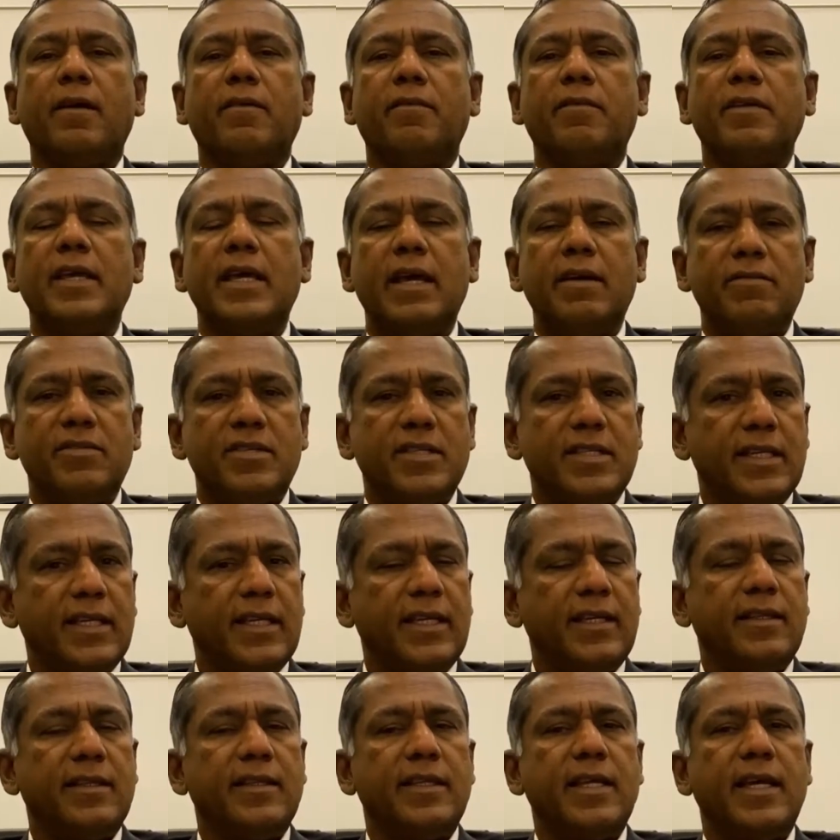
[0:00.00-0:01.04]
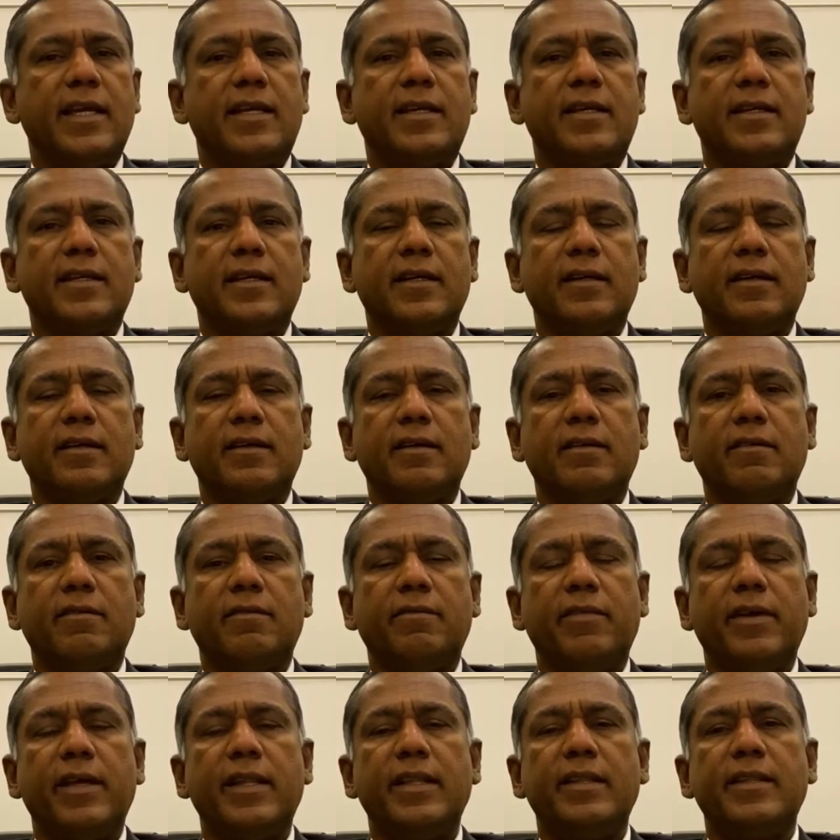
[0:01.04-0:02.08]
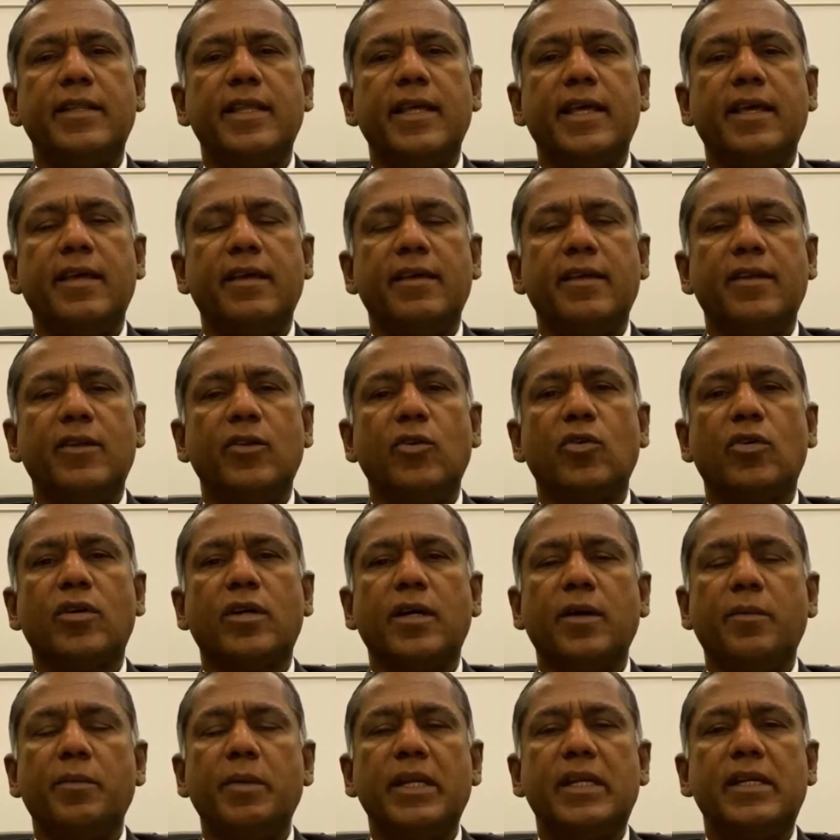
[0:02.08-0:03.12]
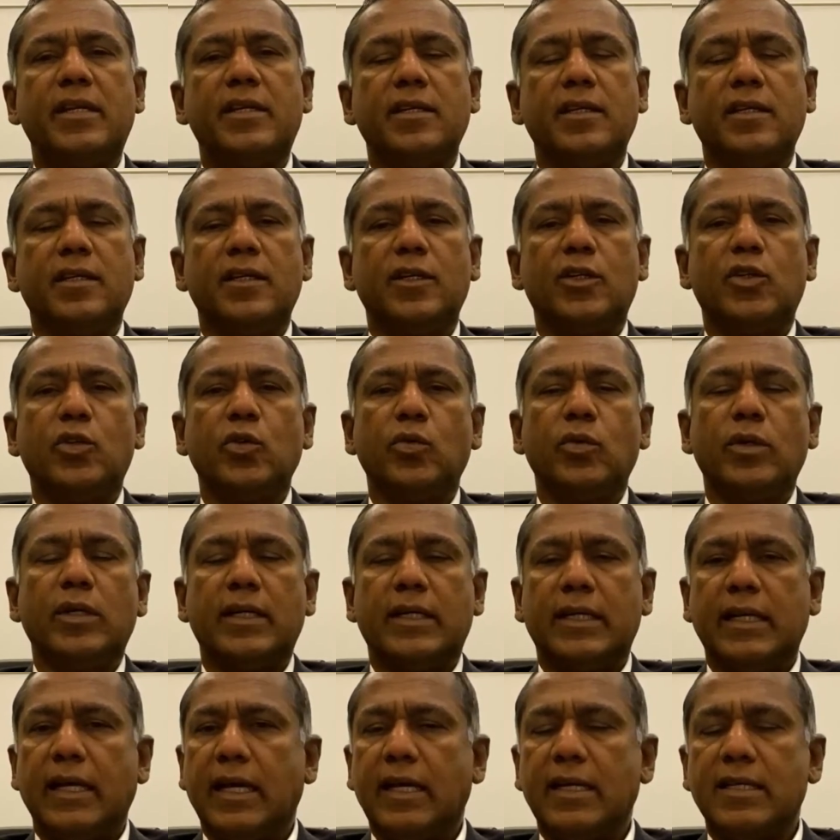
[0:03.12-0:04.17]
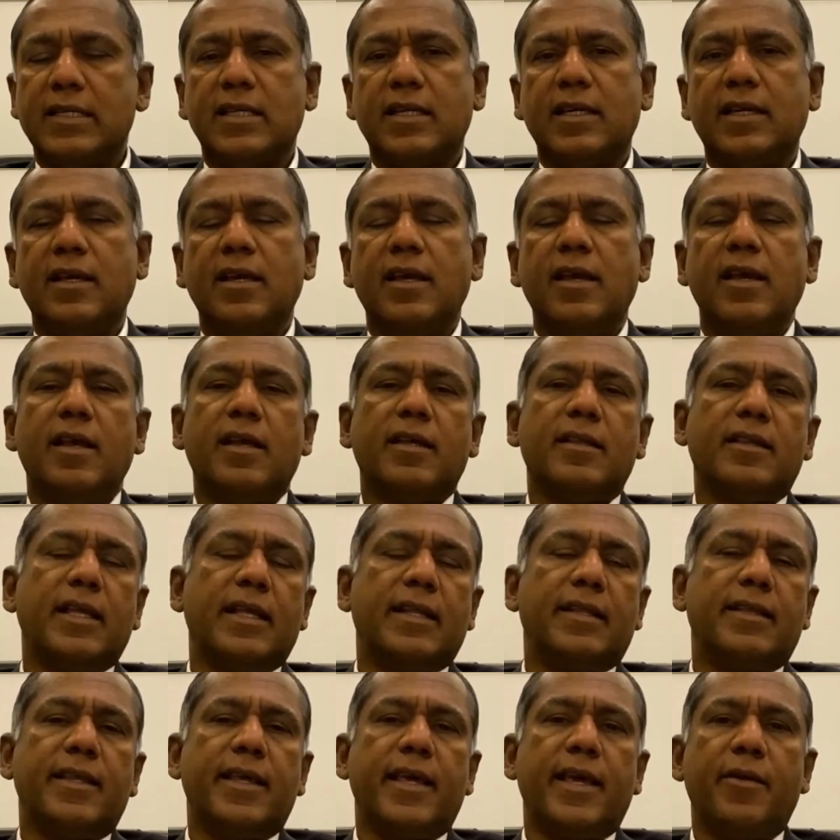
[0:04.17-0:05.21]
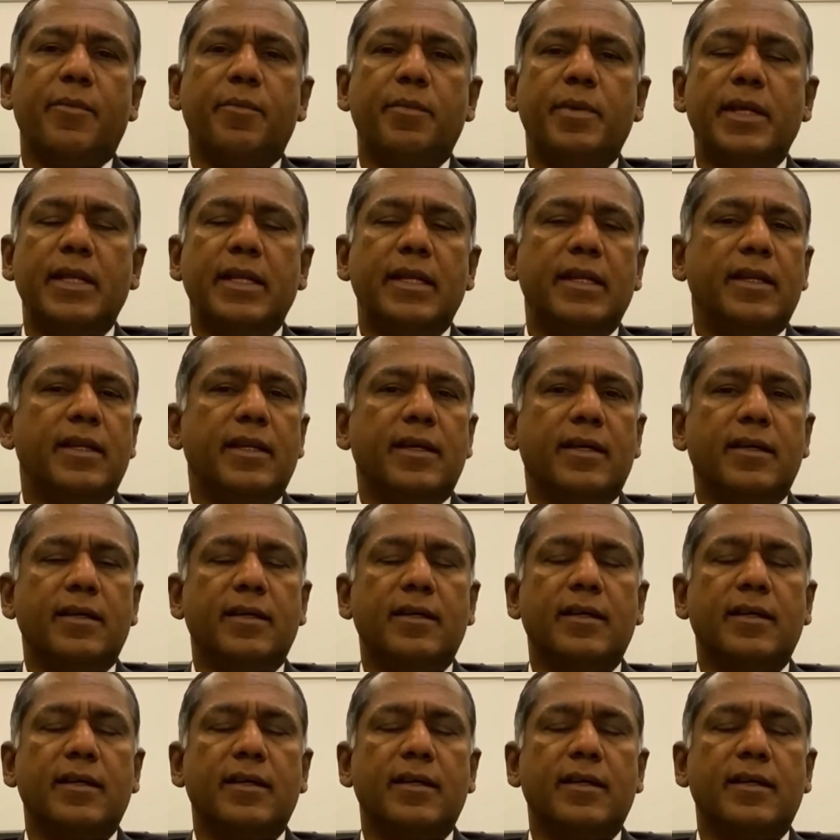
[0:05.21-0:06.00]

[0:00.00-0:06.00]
we have seen that when they commit to a task, that they have been